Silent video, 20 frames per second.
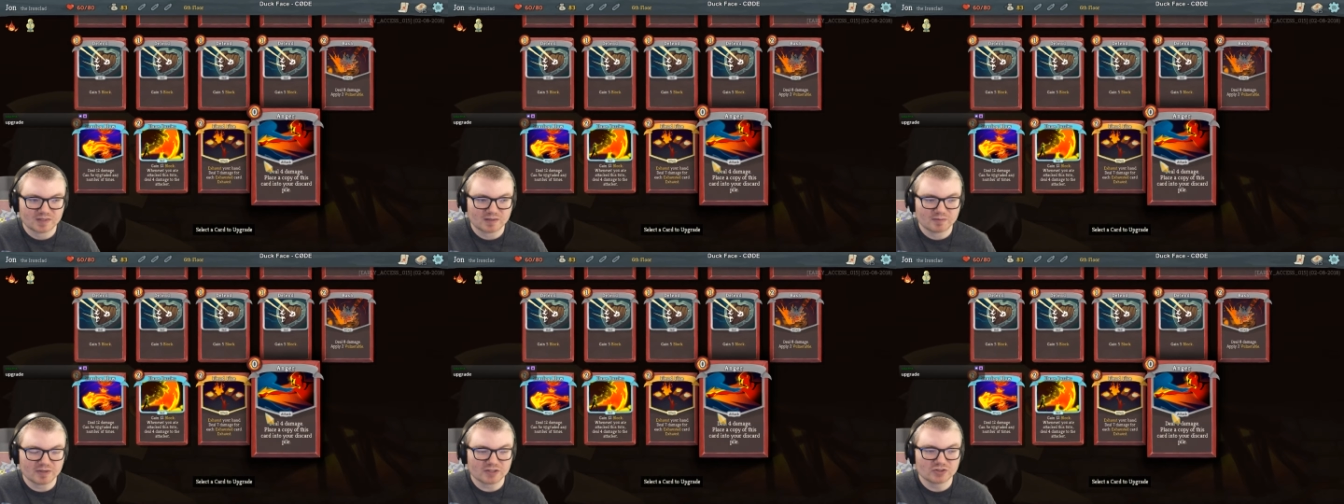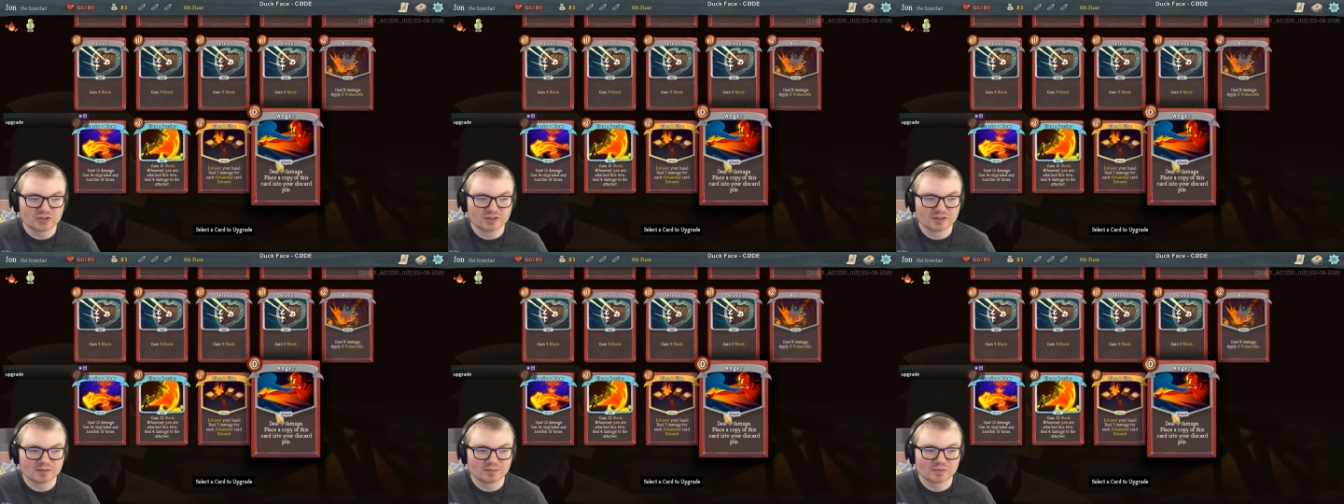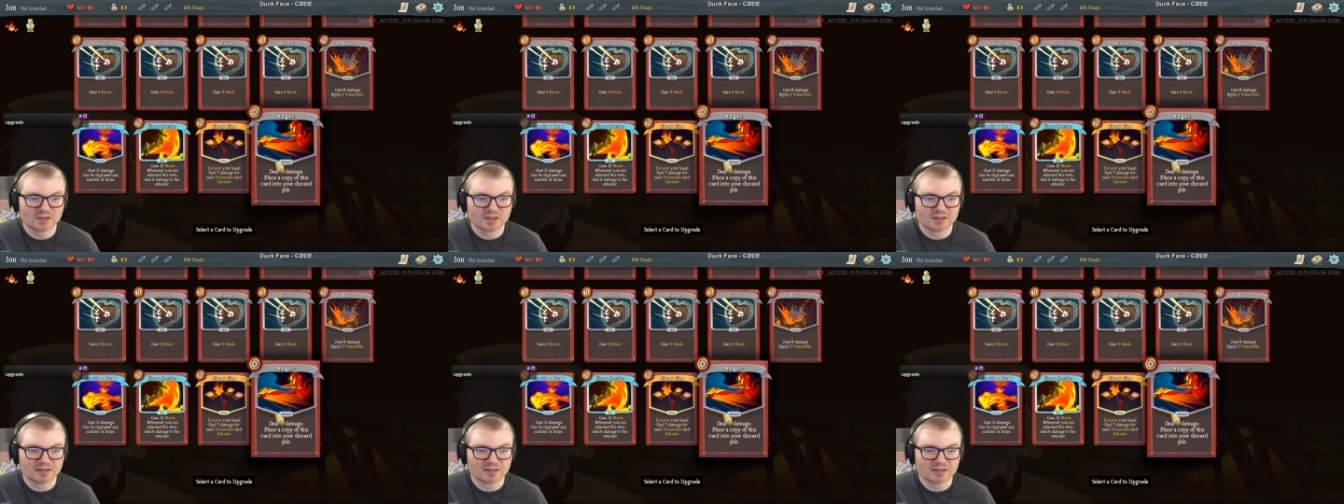maybe I should
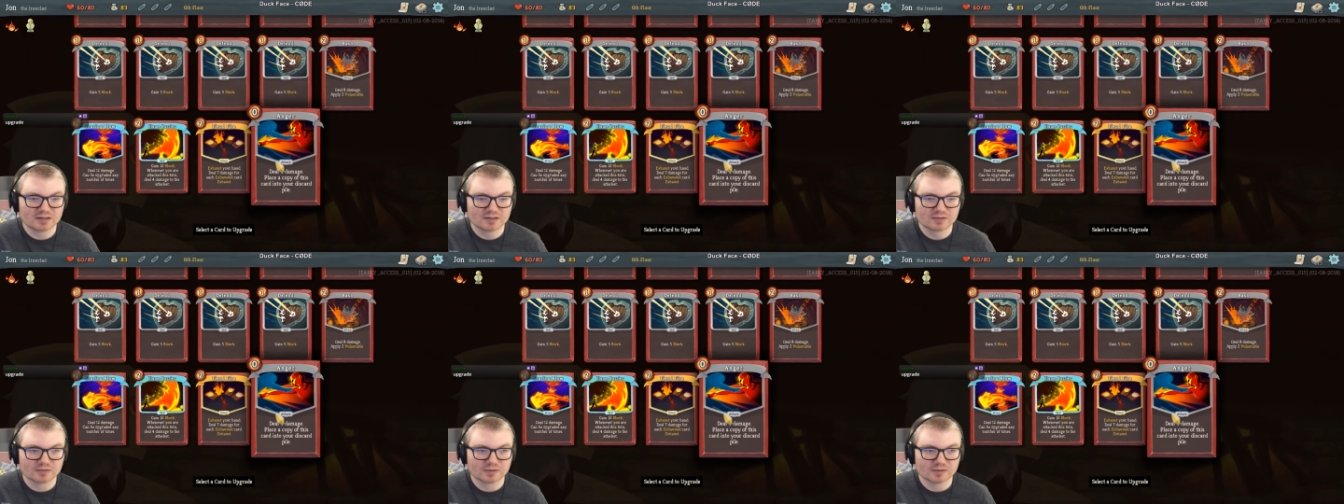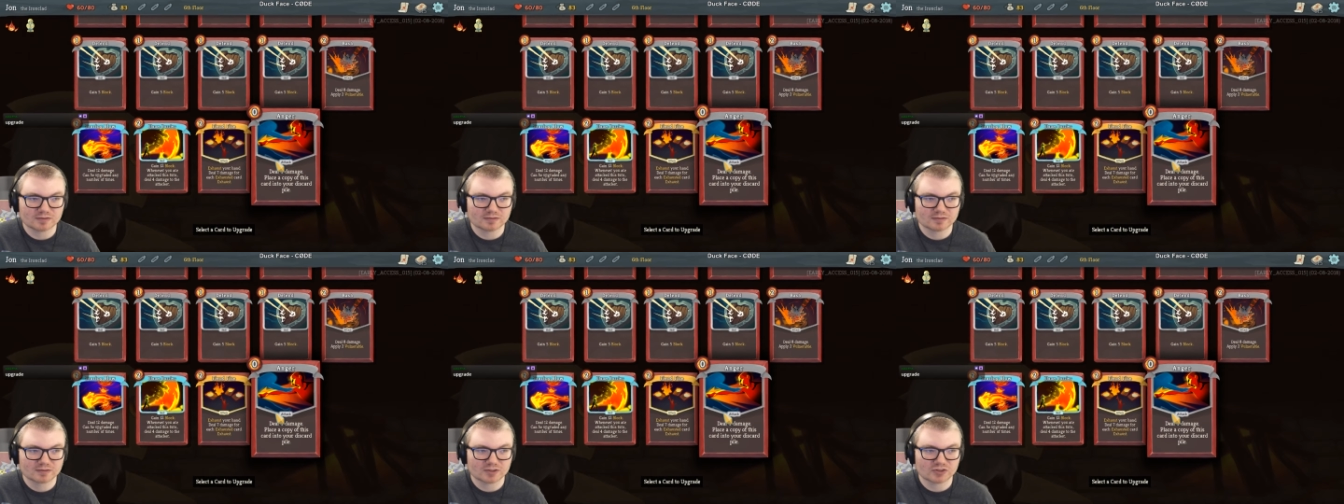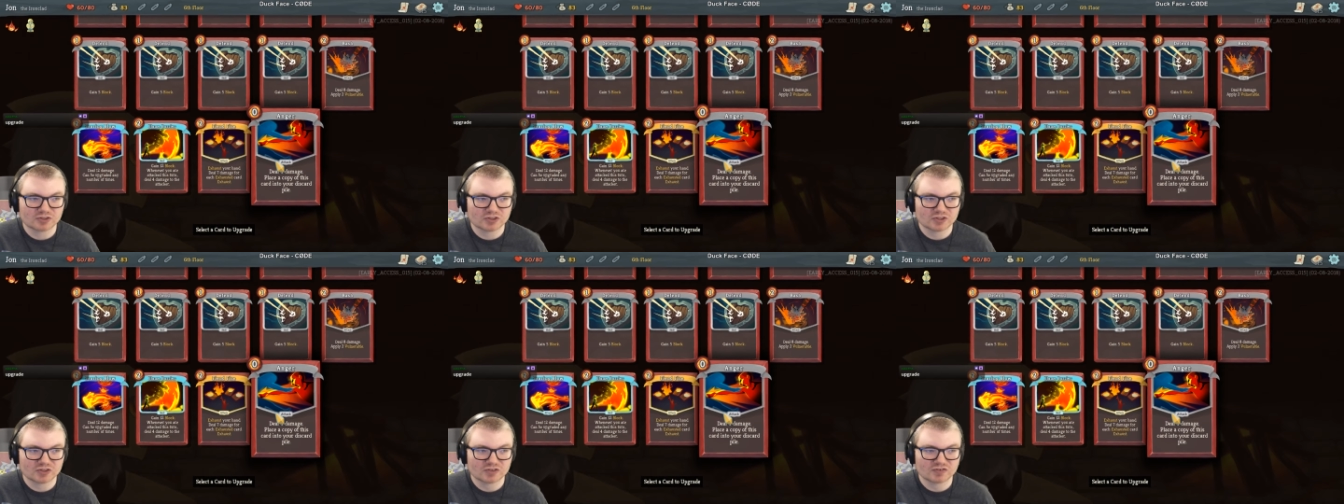upgrade this one
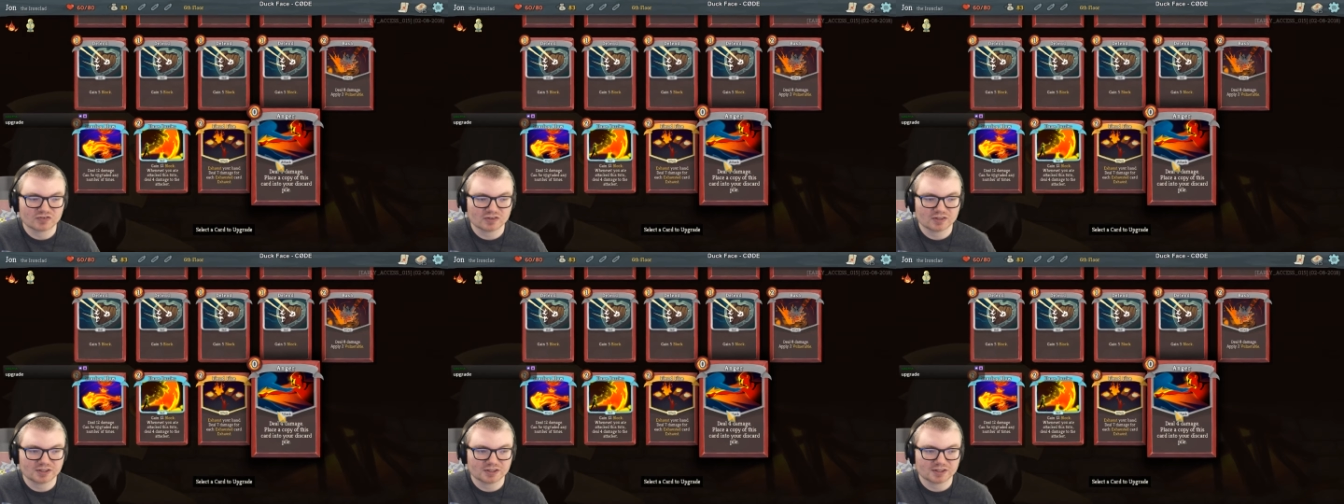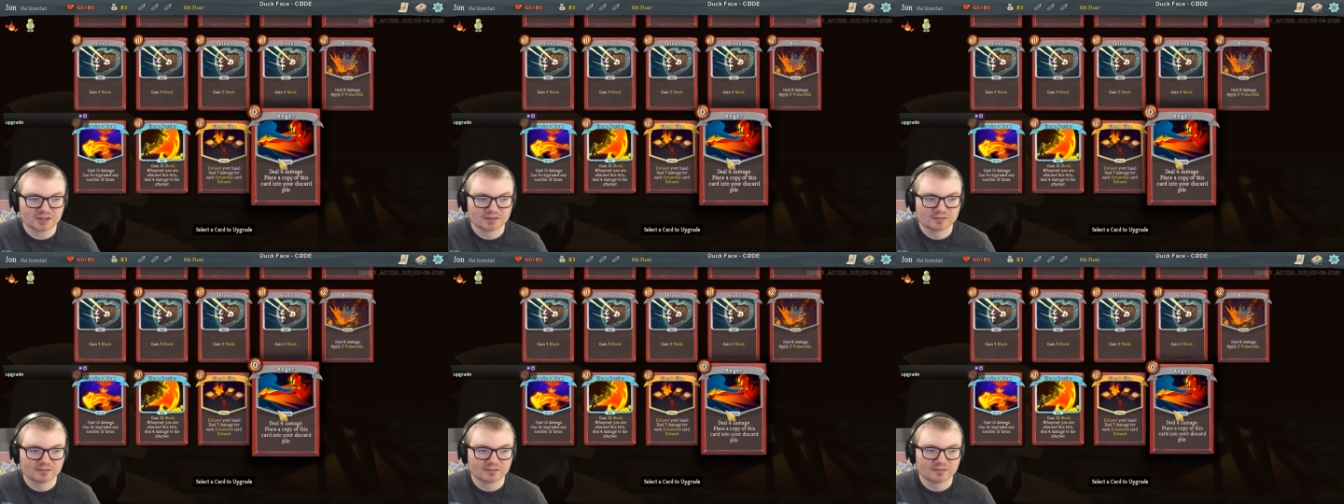because it's free.